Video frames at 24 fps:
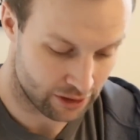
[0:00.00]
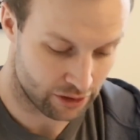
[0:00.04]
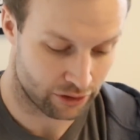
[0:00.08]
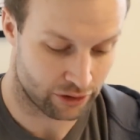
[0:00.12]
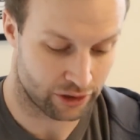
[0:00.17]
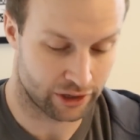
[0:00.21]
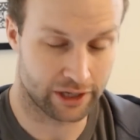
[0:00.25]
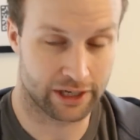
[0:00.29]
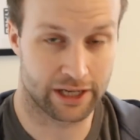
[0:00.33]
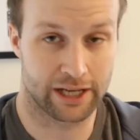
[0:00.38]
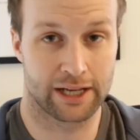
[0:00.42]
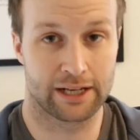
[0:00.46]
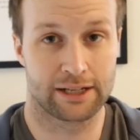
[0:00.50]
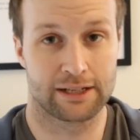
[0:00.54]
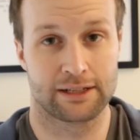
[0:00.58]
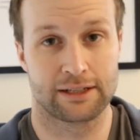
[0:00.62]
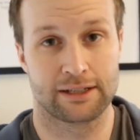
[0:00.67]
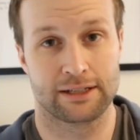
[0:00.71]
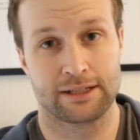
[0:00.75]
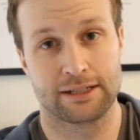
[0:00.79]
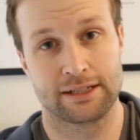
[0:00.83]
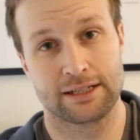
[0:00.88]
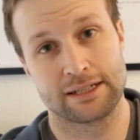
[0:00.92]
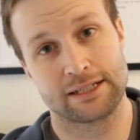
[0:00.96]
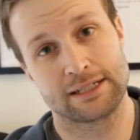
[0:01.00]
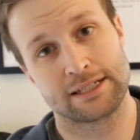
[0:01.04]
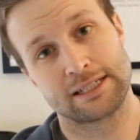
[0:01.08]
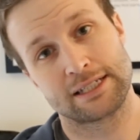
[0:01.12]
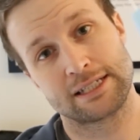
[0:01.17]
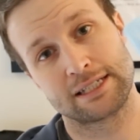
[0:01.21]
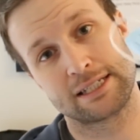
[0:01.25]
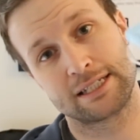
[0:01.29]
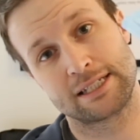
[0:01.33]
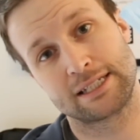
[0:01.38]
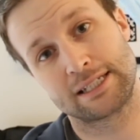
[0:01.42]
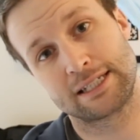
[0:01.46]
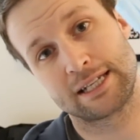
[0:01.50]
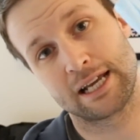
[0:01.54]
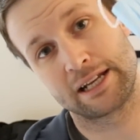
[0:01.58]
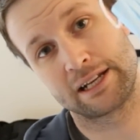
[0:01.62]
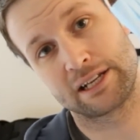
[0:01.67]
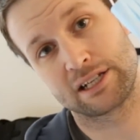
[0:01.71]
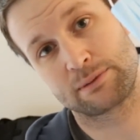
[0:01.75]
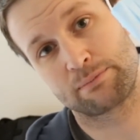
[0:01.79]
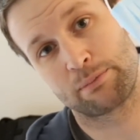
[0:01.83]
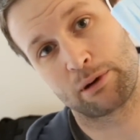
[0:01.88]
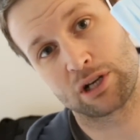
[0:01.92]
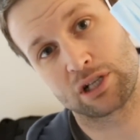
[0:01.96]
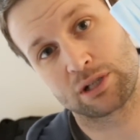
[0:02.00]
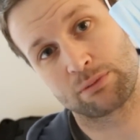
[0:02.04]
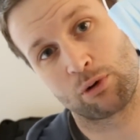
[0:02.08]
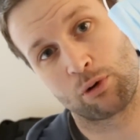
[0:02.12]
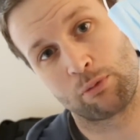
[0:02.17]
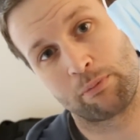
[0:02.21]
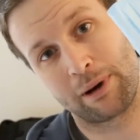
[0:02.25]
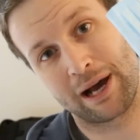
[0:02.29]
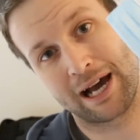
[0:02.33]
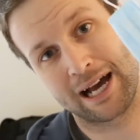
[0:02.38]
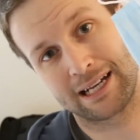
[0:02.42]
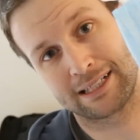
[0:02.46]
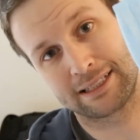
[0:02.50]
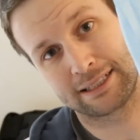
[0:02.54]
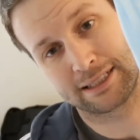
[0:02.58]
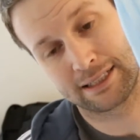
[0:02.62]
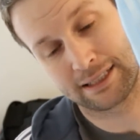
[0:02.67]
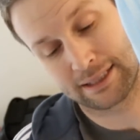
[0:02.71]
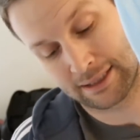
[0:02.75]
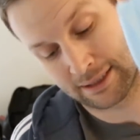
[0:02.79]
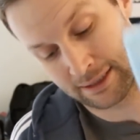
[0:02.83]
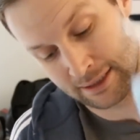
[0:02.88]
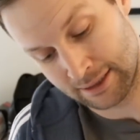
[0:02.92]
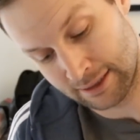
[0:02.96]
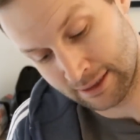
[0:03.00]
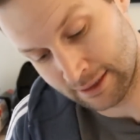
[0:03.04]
are going to get 10 disposable masks